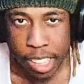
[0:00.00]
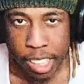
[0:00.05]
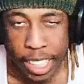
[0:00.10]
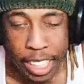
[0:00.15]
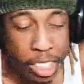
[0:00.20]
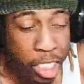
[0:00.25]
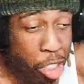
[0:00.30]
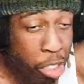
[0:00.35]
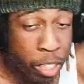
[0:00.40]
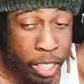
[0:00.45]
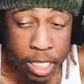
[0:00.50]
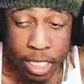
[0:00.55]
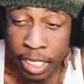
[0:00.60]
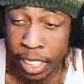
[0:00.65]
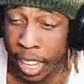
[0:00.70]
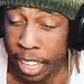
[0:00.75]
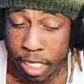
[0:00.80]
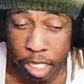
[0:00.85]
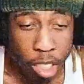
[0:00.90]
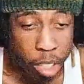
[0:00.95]
That street is
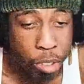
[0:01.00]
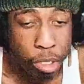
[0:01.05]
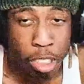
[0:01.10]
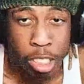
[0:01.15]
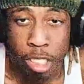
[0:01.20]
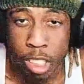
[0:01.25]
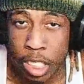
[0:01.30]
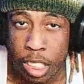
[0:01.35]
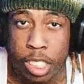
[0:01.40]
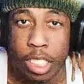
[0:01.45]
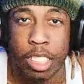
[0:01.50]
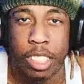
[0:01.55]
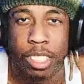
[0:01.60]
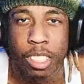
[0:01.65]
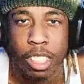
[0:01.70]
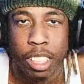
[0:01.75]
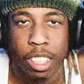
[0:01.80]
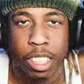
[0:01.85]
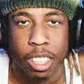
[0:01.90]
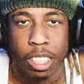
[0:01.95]
not your street.
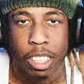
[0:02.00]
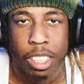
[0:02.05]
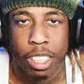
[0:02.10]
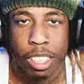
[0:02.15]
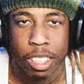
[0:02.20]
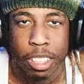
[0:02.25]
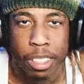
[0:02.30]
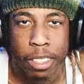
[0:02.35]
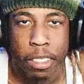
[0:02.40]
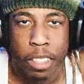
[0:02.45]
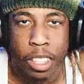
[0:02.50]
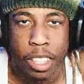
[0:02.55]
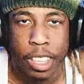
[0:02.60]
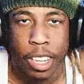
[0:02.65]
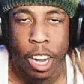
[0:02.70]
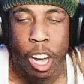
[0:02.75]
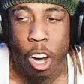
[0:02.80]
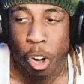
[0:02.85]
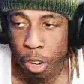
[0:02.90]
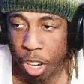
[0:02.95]
The
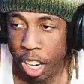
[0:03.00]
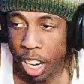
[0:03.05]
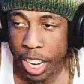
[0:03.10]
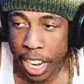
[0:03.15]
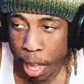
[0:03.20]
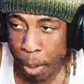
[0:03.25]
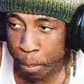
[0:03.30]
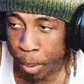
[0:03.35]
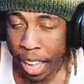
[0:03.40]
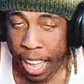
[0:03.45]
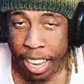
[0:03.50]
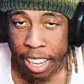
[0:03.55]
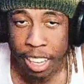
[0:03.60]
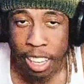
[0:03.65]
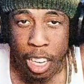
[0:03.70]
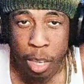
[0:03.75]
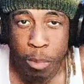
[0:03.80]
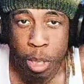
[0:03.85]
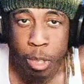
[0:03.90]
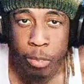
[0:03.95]
owner of that block could
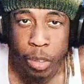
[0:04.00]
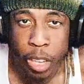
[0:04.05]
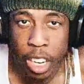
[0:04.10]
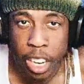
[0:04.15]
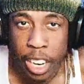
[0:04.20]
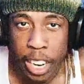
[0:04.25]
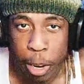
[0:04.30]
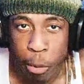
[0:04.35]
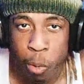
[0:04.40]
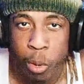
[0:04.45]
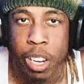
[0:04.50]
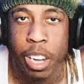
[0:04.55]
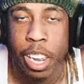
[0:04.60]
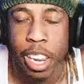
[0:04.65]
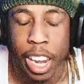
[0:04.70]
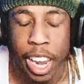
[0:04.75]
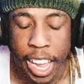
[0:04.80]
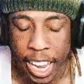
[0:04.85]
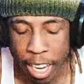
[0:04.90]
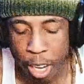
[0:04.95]
come over there and really
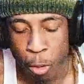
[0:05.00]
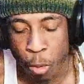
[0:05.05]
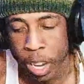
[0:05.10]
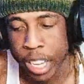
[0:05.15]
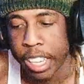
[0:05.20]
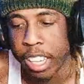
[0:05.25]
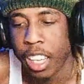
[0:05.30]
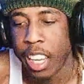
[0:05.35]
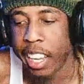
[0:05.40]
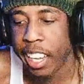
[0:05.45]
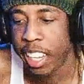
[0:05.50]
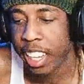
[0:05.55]
like regulate.